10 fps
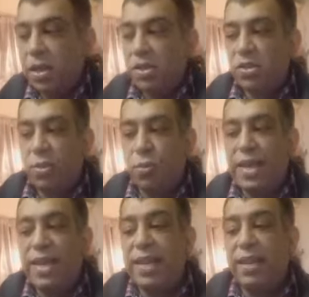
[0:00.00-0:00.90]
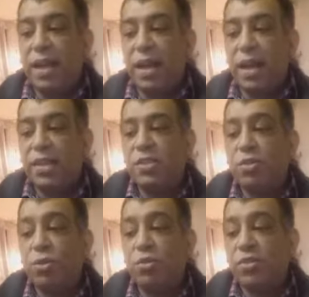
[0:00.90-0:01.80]
So we need a
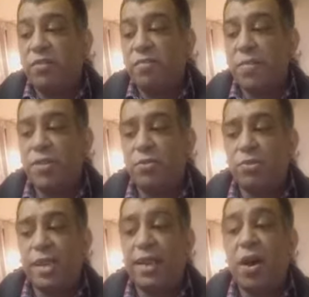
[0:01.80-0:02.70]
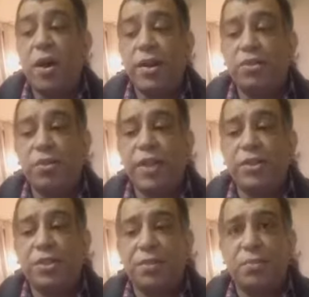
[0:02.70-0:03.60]
source of minerals and
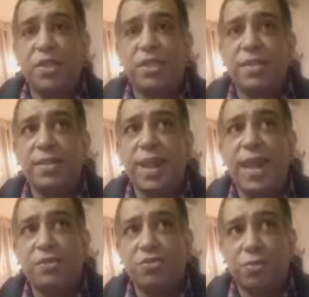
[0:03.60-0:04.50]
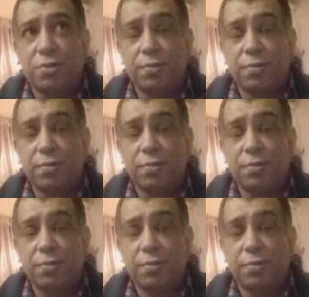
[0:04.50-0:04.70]
hydration which is natural.